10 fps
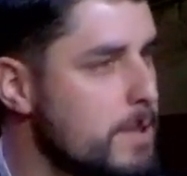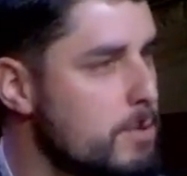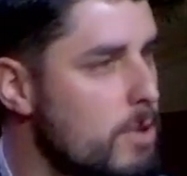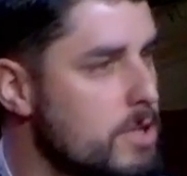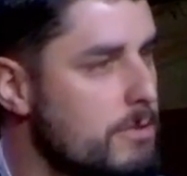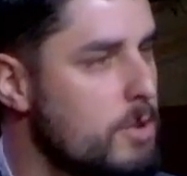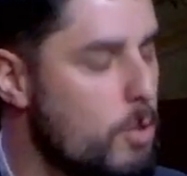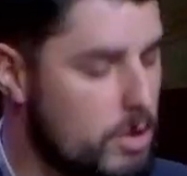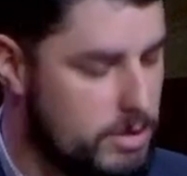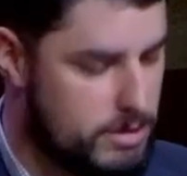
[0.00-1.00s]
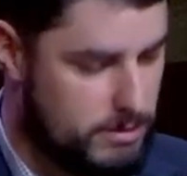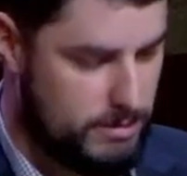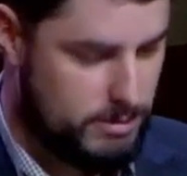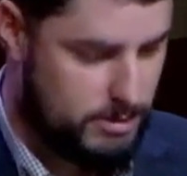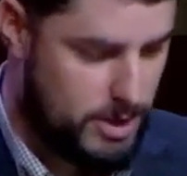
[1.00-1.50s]
This was, of course,
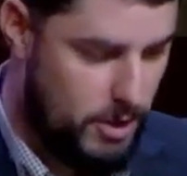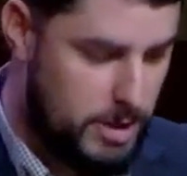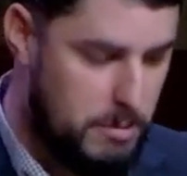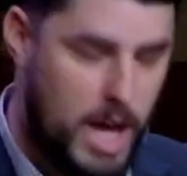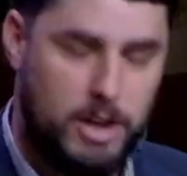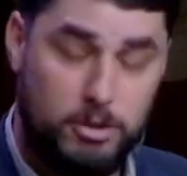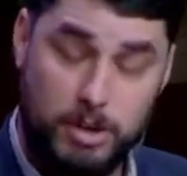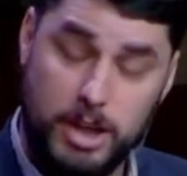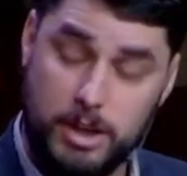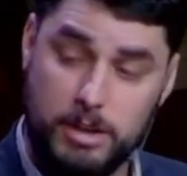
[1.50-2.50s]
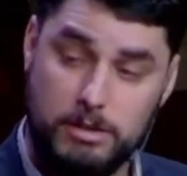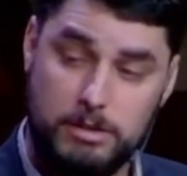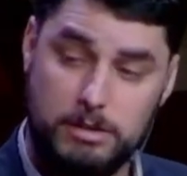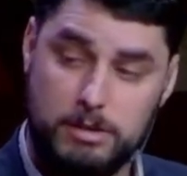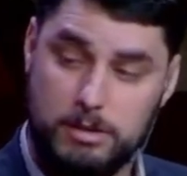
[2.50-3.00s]
the only man greater
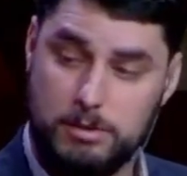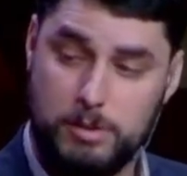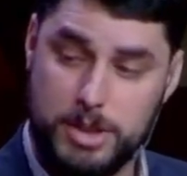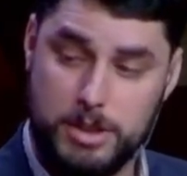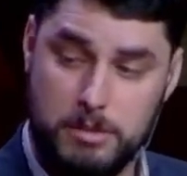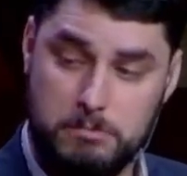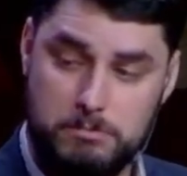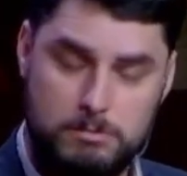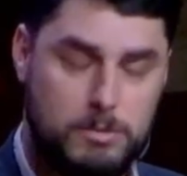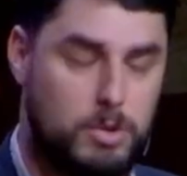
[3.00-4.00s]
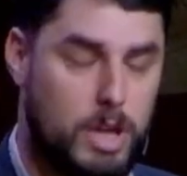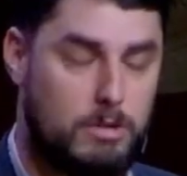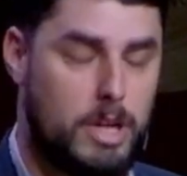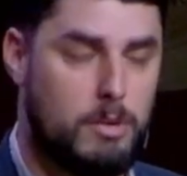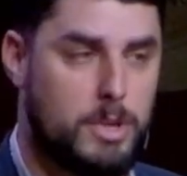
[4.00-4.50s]
wisdom who had
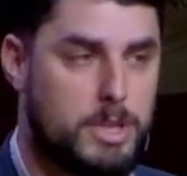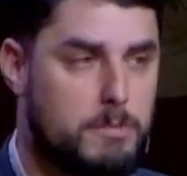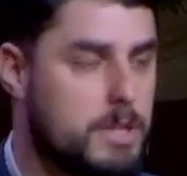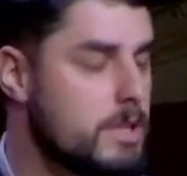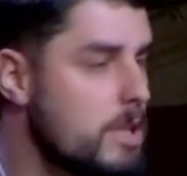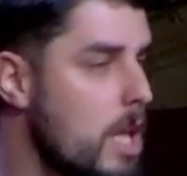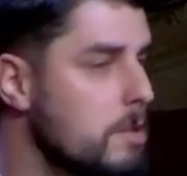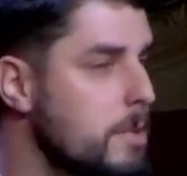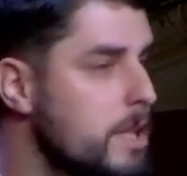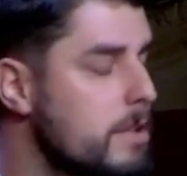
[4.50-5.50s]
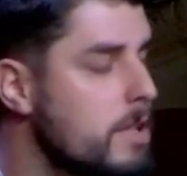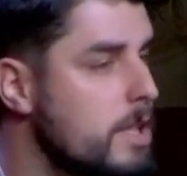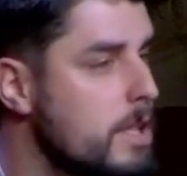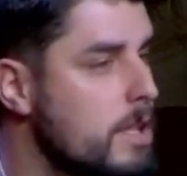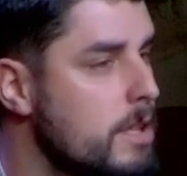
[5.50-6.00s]
greater wisdom than Solomon,
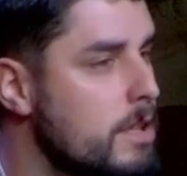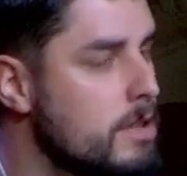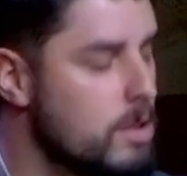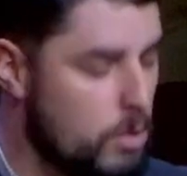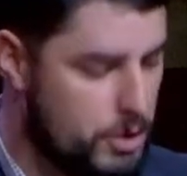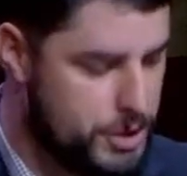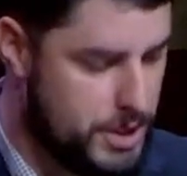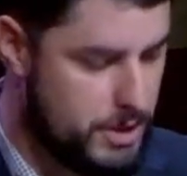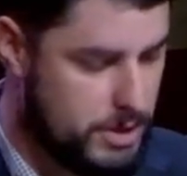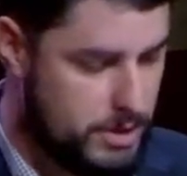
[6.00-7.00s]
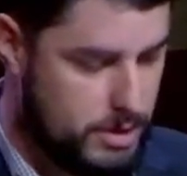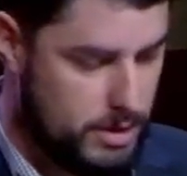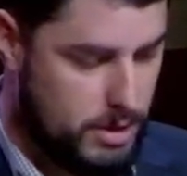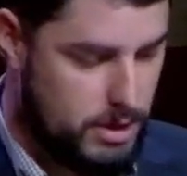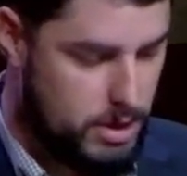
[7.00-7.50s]
the Lord Jesus
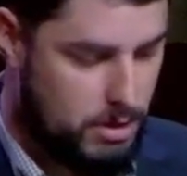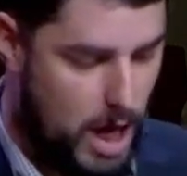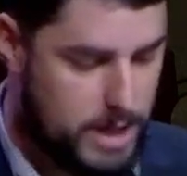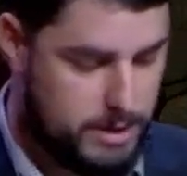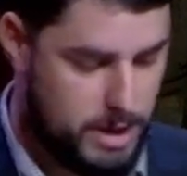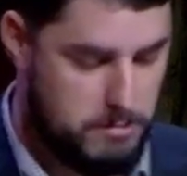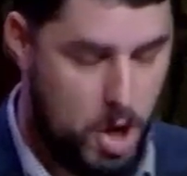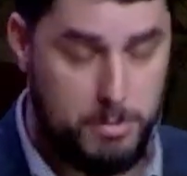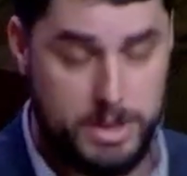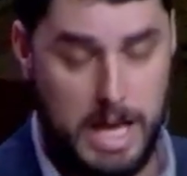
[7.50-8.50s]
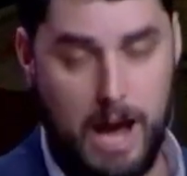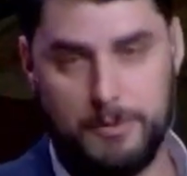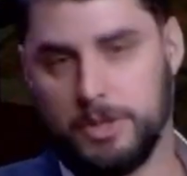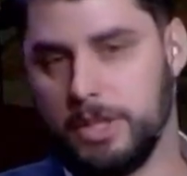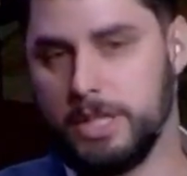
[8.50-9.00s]
Christ. In moments
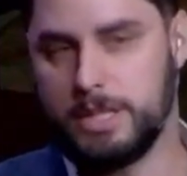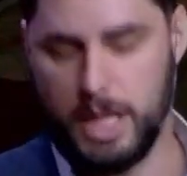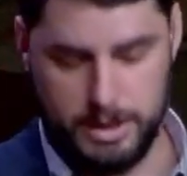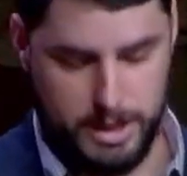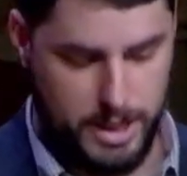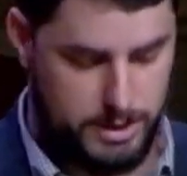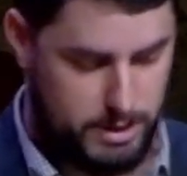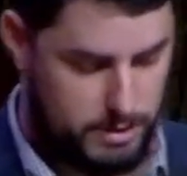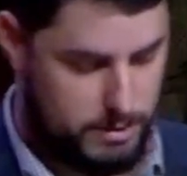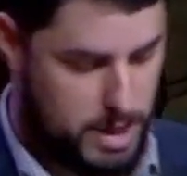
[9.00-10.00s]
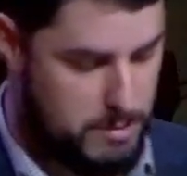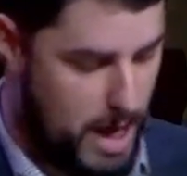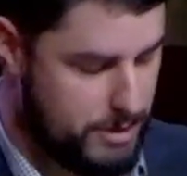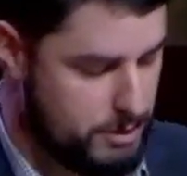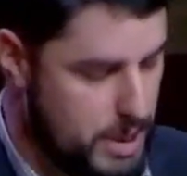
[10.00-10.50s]
after he says this, in
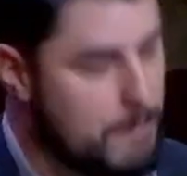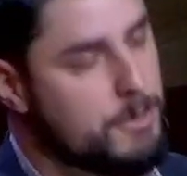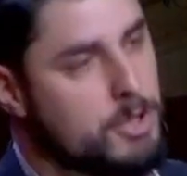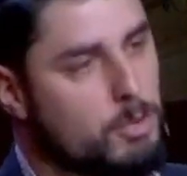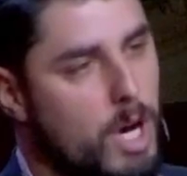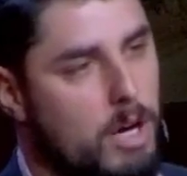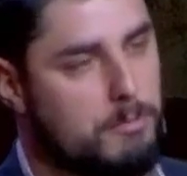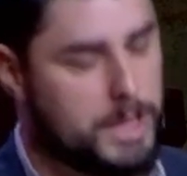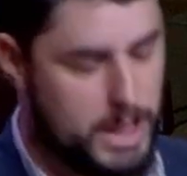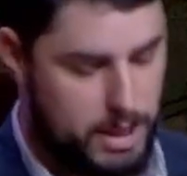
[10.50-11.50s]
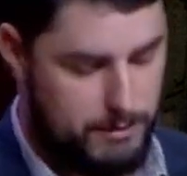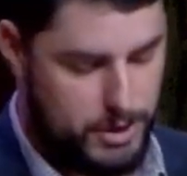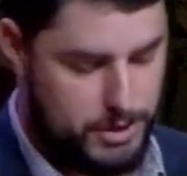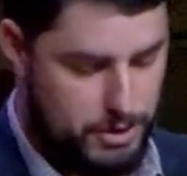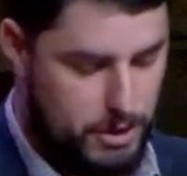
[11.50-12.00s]
Matthew chapter 12, beginning in
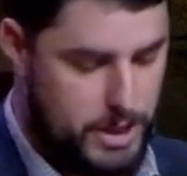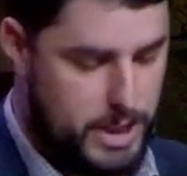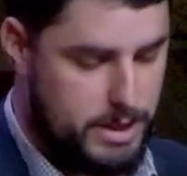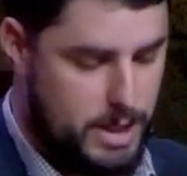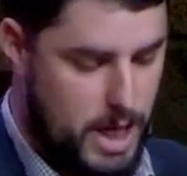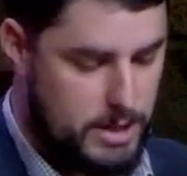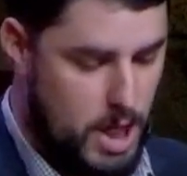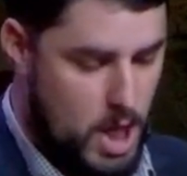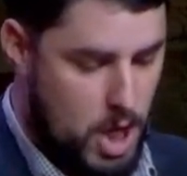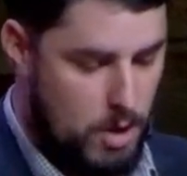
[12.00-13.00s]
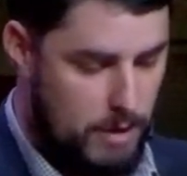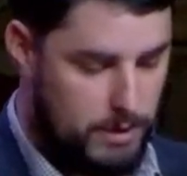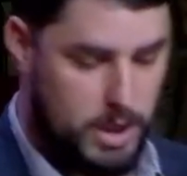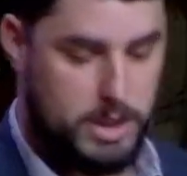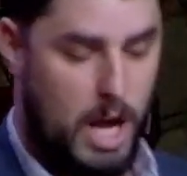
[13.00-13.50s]
verse 30, he says,
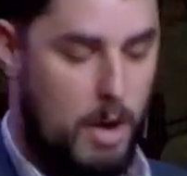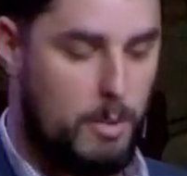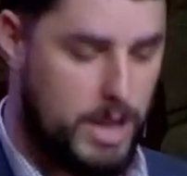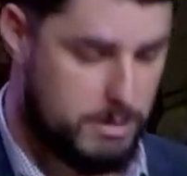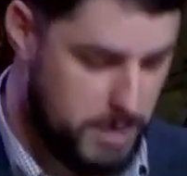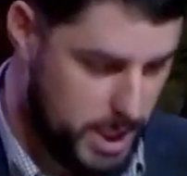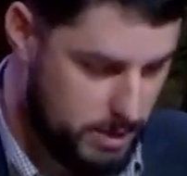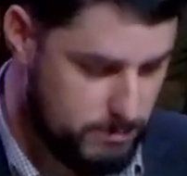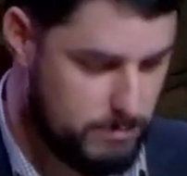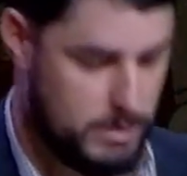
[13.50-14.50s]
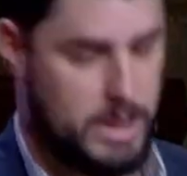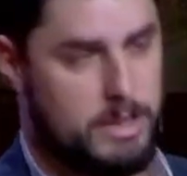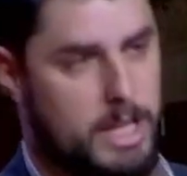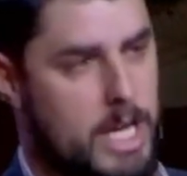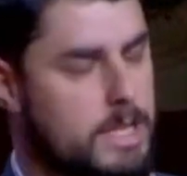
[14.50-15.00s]
Whoever is not with me
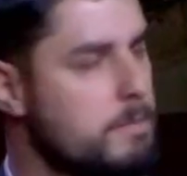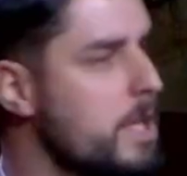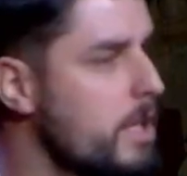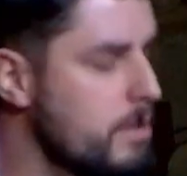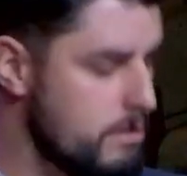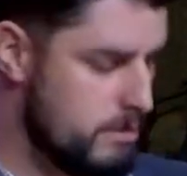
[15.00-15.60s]
is against me